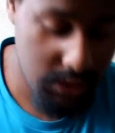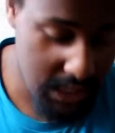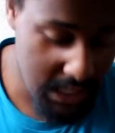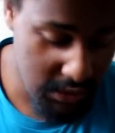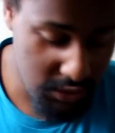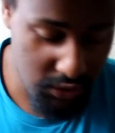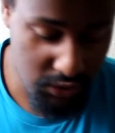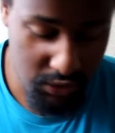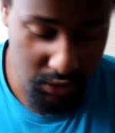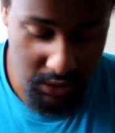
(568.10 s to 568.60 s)

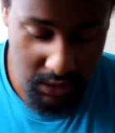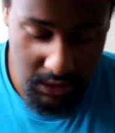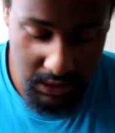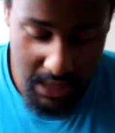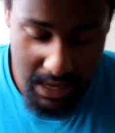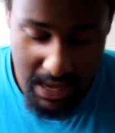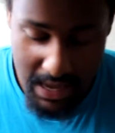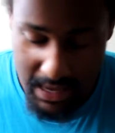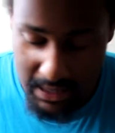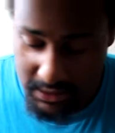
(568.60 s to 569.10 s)
skate shoes are going to
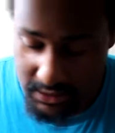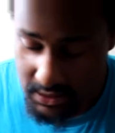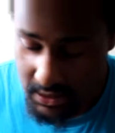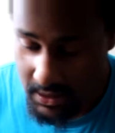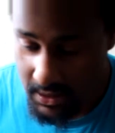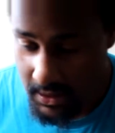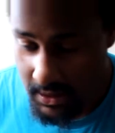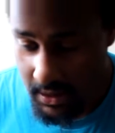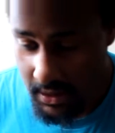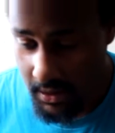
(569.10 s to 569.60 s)
last
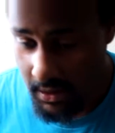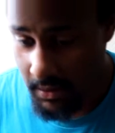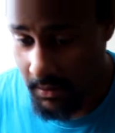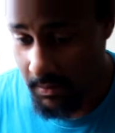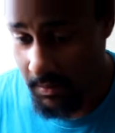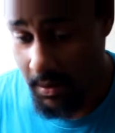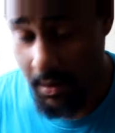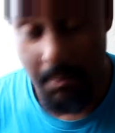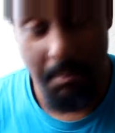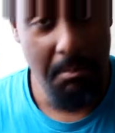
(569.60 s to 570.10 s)
a